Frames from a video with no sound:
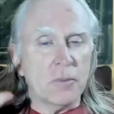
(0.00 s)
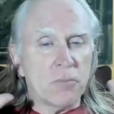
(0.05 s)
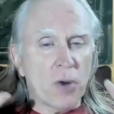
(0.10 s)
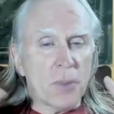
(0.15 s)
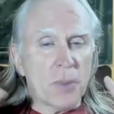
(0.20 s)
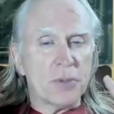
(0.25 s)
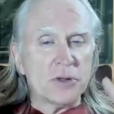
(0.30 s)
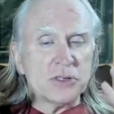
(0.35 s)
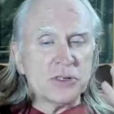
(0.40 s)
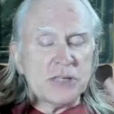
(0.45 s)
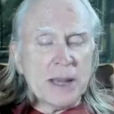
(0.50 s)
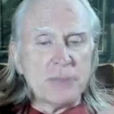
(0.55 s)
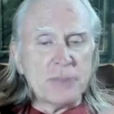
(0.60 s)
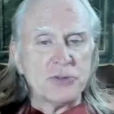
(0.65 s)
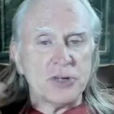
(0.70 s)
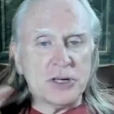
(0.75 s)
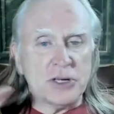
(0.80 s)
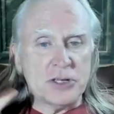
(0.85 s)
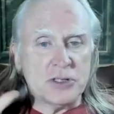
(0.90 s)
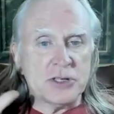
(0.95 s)

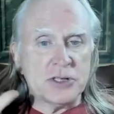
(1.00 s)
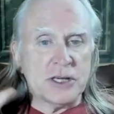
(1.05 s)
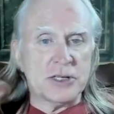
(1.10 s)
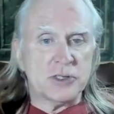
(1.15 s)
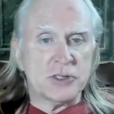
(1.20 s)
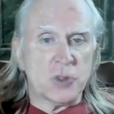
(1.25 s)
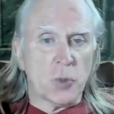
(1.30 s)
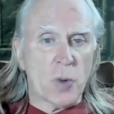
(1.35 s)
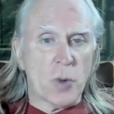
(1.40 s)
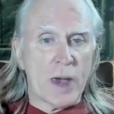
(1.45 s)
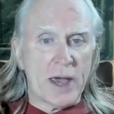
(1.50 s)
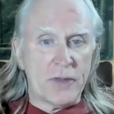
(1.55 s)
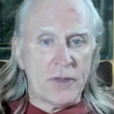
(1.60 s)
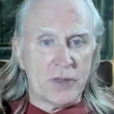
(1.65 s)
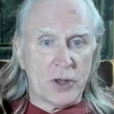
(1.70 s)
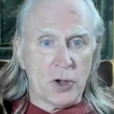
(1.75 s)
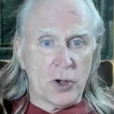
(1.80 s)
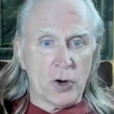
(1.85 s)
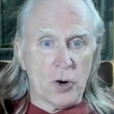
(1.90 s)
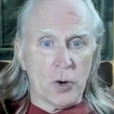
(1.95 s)
proprioception is is the way
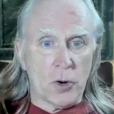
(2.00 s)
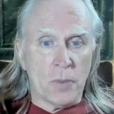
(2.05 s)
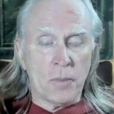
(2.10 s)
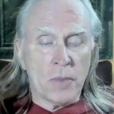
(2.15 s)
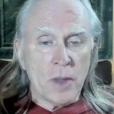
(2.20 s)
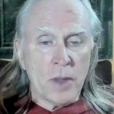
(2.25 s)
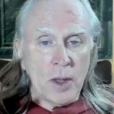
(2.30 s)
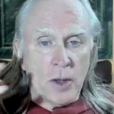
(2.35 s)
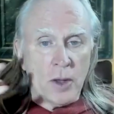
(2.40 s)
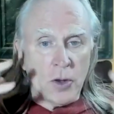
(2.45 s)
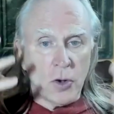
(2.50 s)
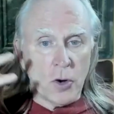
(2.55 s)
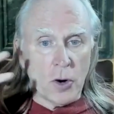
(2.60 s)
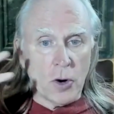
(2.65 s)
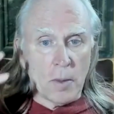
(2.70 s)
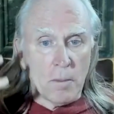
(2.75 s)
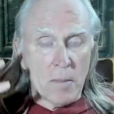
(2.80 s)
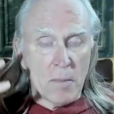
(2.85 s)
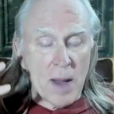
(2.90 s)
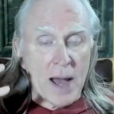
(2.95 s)
that your
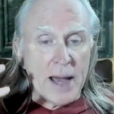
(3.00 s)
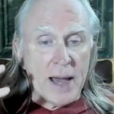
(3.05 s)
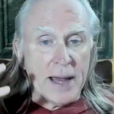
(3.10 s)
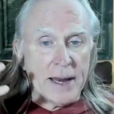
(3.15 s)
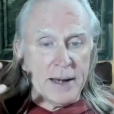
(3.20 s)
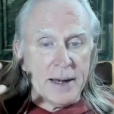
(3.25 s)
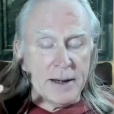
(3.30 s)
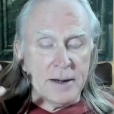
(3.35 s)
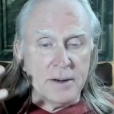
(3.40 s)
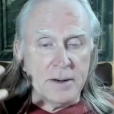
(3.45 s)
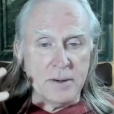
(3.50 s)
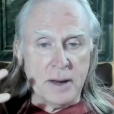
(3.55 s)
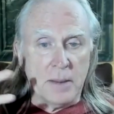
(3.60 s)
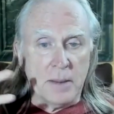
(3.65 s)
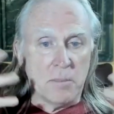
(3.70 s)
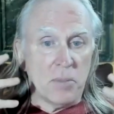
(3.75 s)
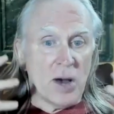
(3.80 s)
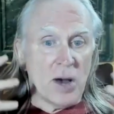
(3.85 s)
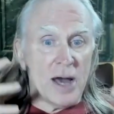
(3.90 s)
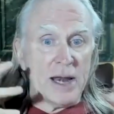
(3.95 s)
your mind
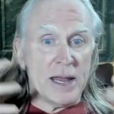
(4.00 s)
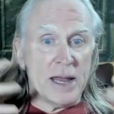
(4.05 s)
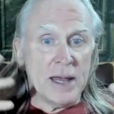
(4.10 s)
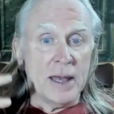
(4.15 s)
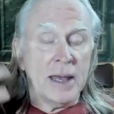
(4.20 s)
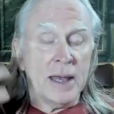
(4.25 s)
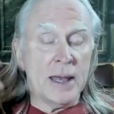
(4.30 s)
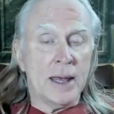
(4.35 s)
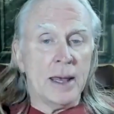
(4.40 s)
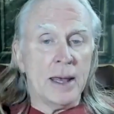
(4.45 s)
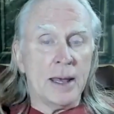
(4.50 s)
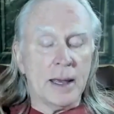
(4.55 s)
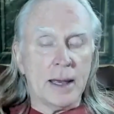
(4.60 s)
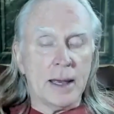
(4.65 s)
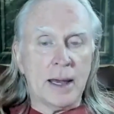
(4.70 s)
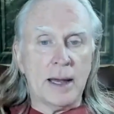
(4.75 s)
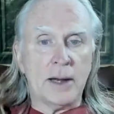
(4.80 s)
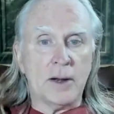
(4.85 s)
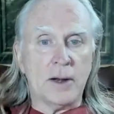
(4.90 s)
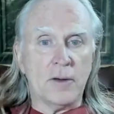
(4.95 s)
and body
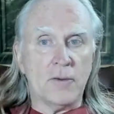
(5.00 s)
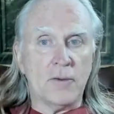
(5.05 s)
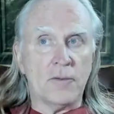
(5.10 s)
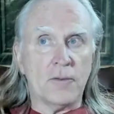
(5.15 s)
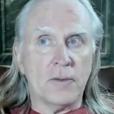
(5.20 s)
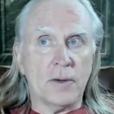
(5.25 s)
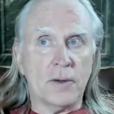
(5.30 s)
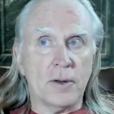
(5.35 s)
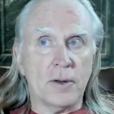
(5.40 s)
kind of